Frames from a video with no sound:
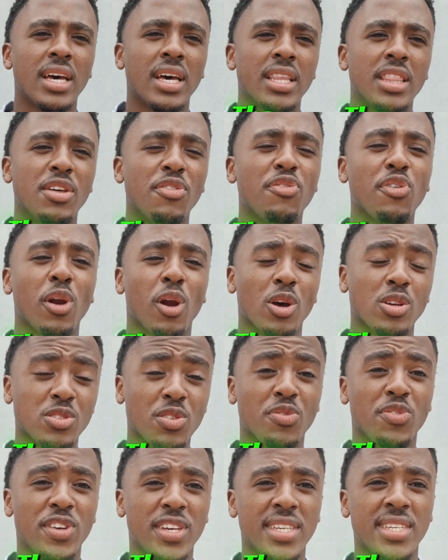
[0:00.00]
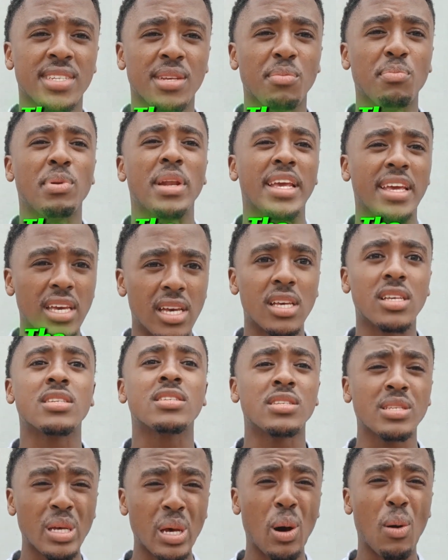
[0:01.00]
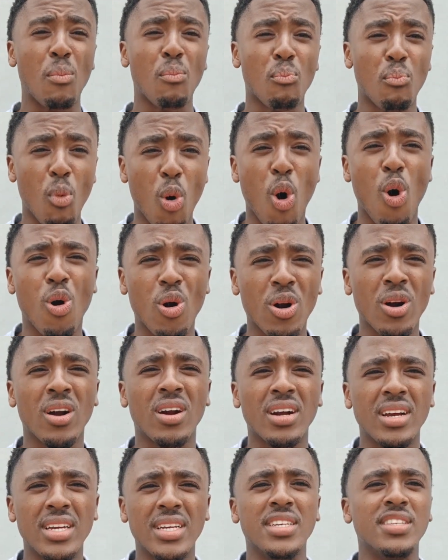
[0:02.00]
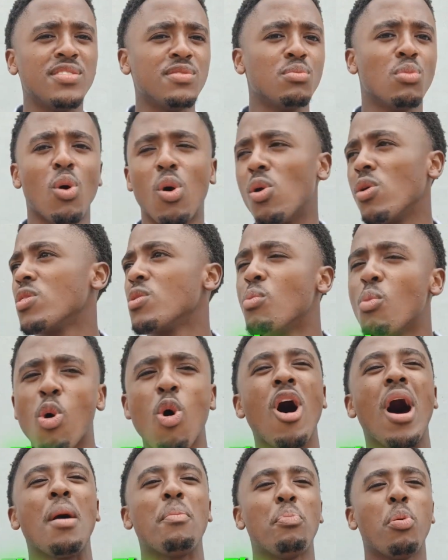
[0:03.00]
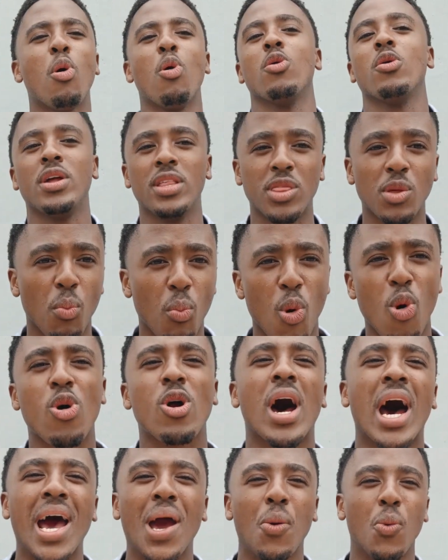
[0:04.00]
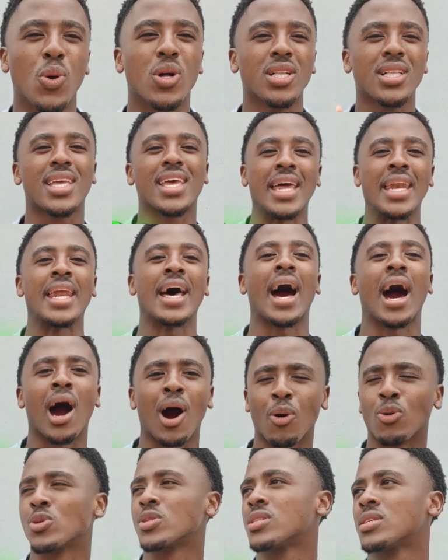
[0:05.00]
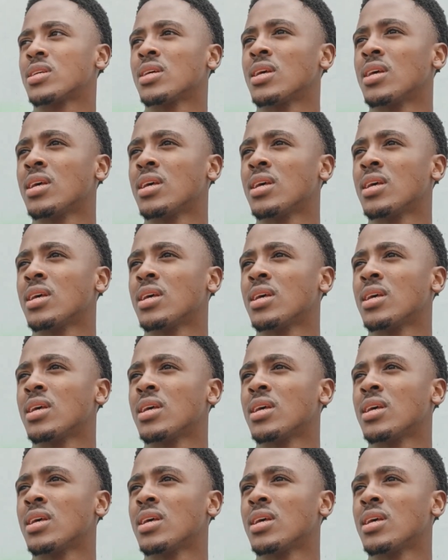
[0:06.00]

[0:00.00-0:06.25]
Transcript: The philosophy simply is more is more. The more I pour in, the more I will get out.